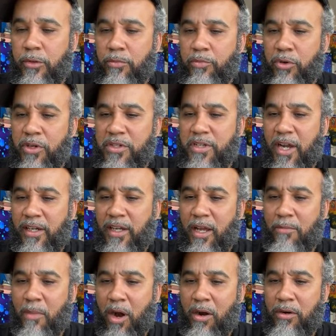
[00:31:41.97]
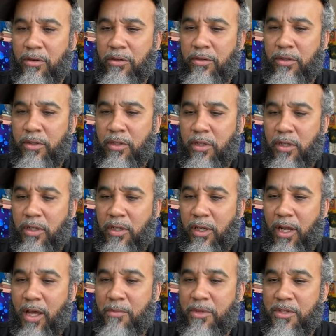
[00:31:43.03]
Appreciate that, murder.
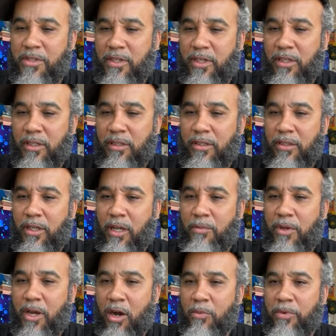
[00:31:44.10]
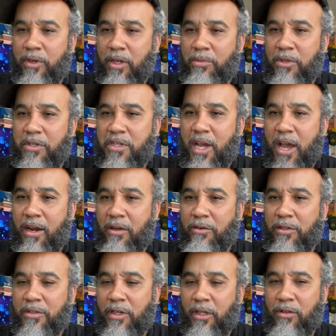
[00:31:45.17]
Let me see. Let me open up the chat on
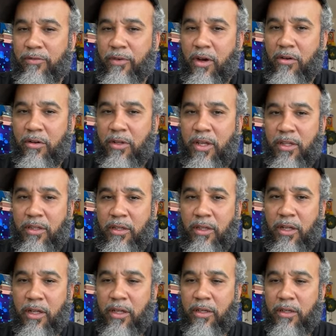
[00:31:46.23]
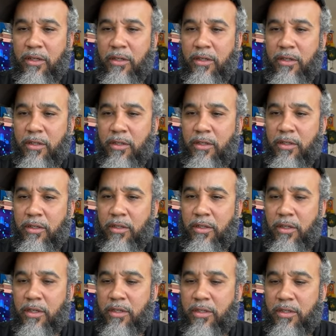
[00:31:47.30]
this other phone and hit the link.
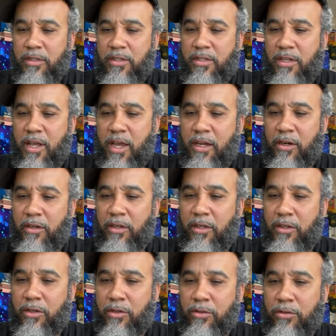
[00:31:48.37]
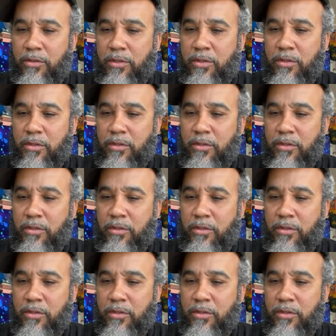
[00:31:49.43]
Sneaker news.